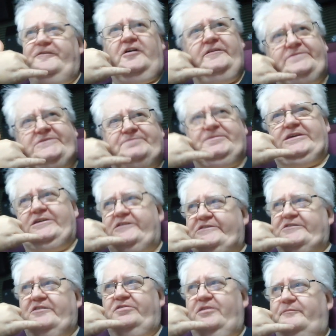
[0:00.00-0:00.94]
five
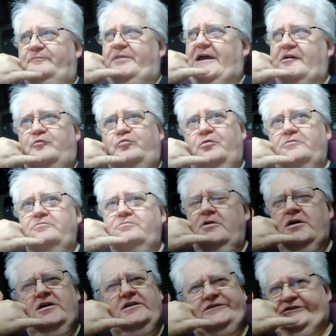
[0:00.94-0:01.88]
speakers on the back wall?
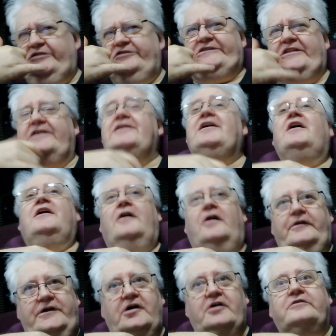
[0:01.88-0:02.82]
It's usually
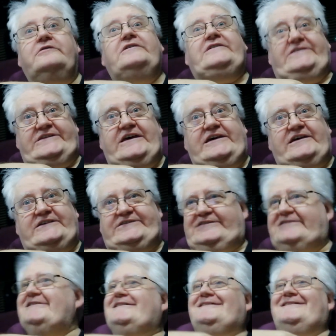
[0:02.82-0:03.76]
I know
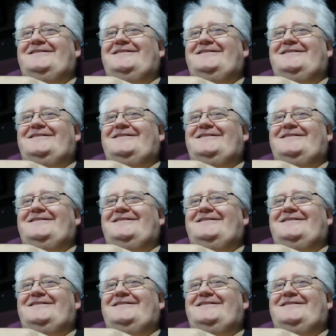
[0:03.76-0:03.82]
six.